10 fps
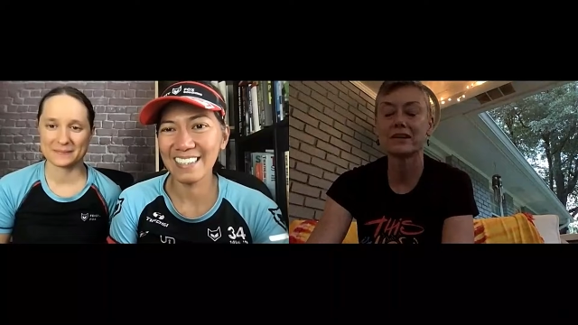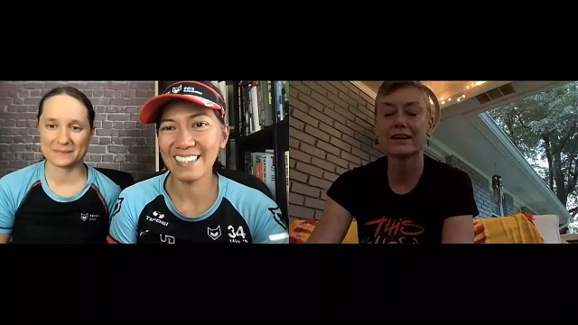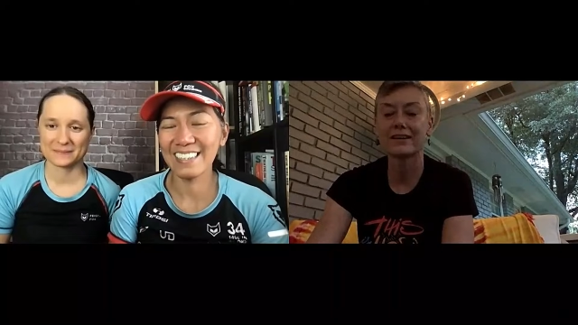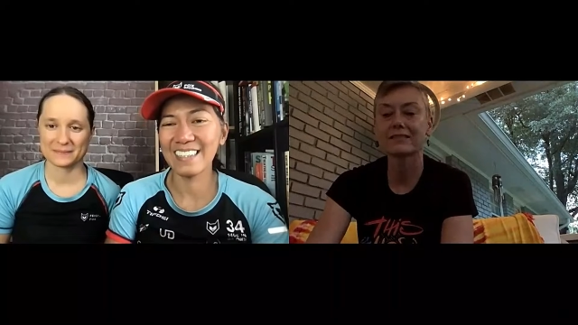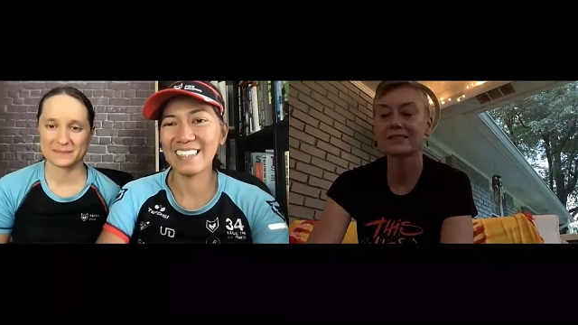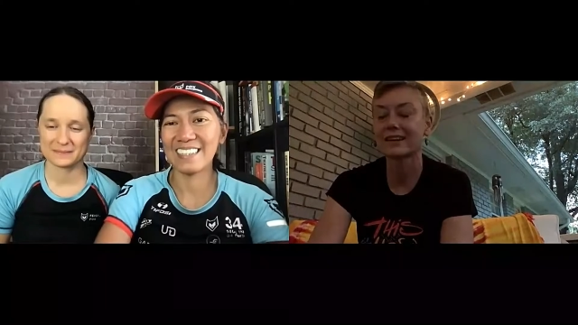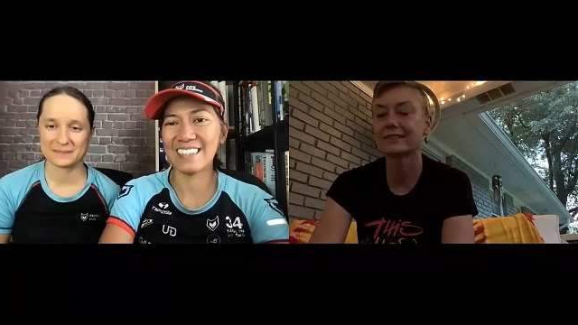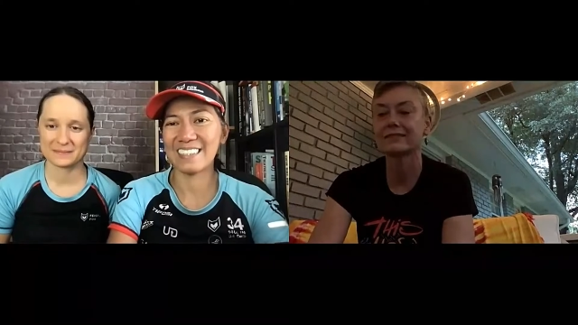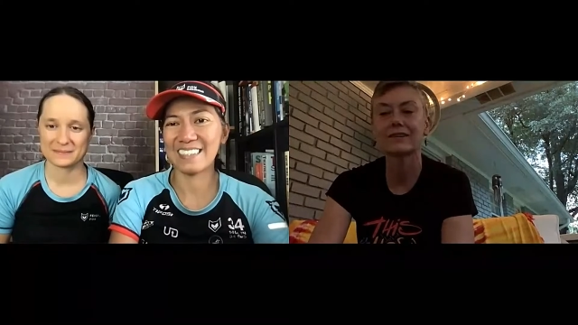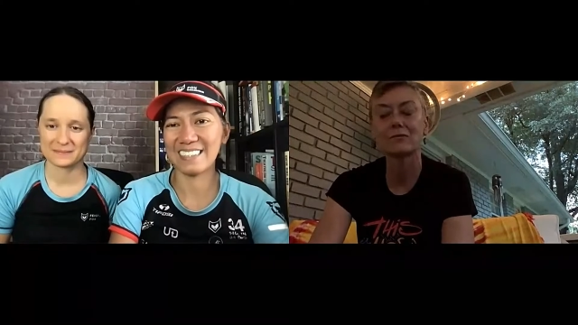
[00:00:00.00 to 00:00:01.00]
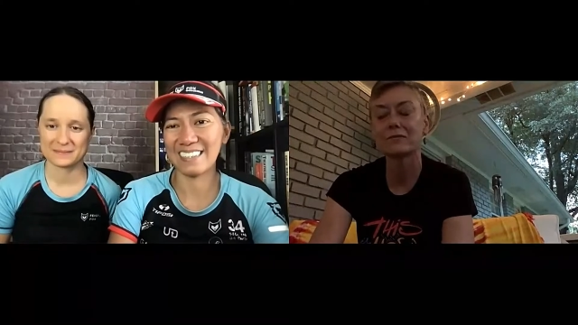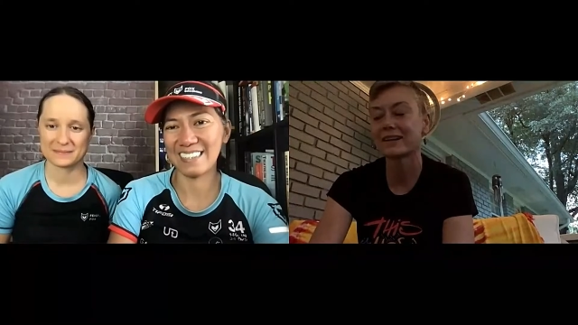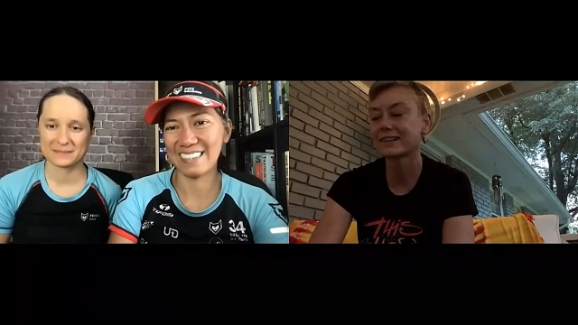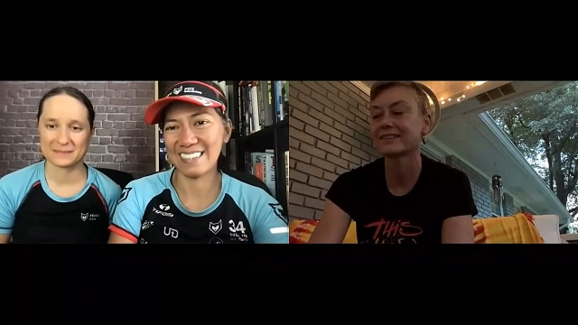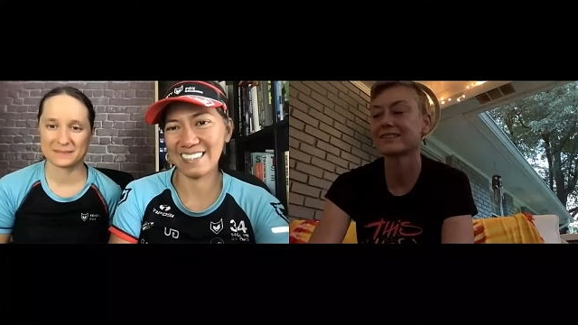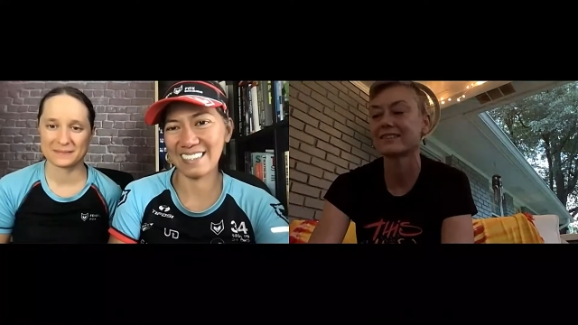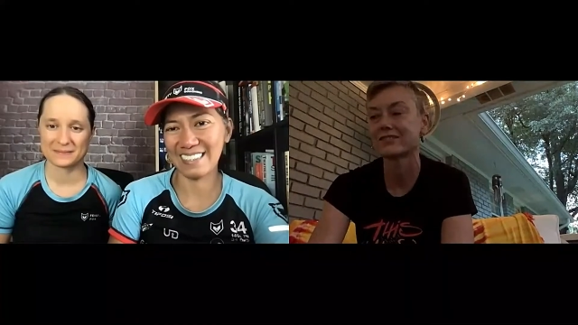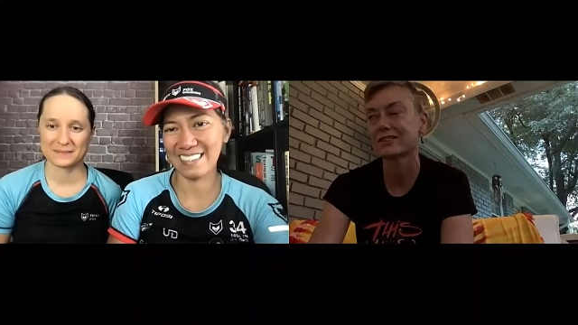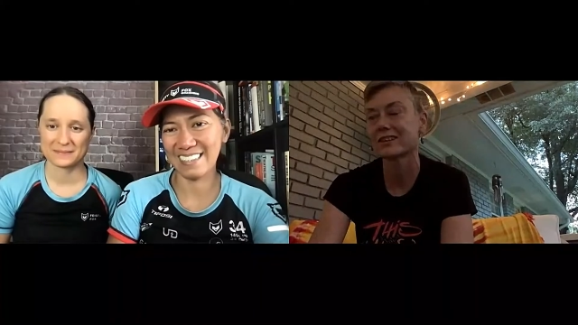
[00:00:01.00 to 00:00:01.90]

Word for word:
Speaker 1: there. It's like, don't make a decision.